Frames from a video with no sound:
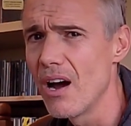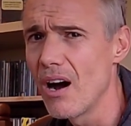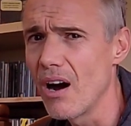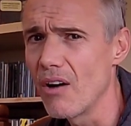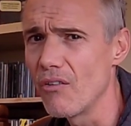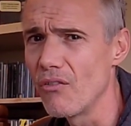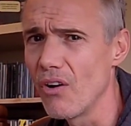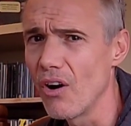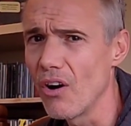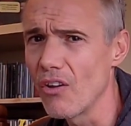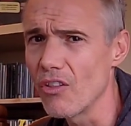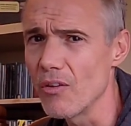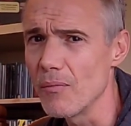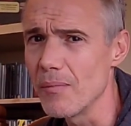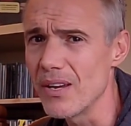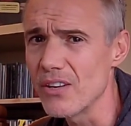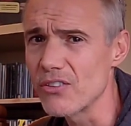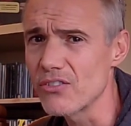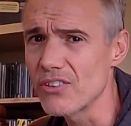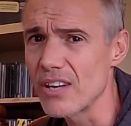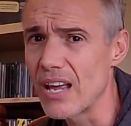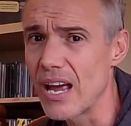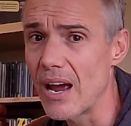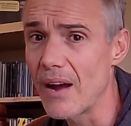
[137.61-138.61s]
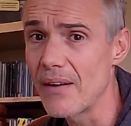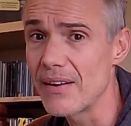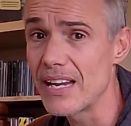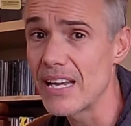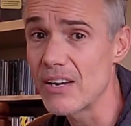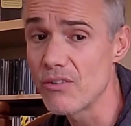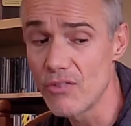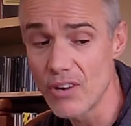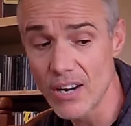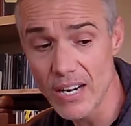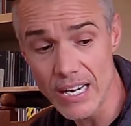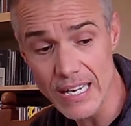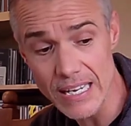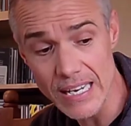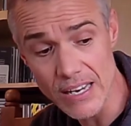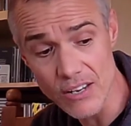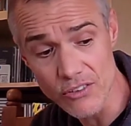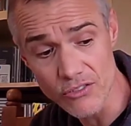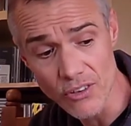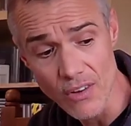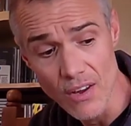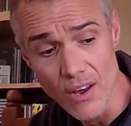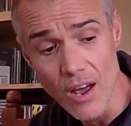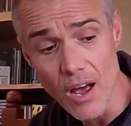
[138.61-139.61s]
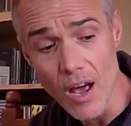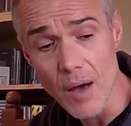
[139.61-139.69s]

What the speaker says: I rather missed out, and it really is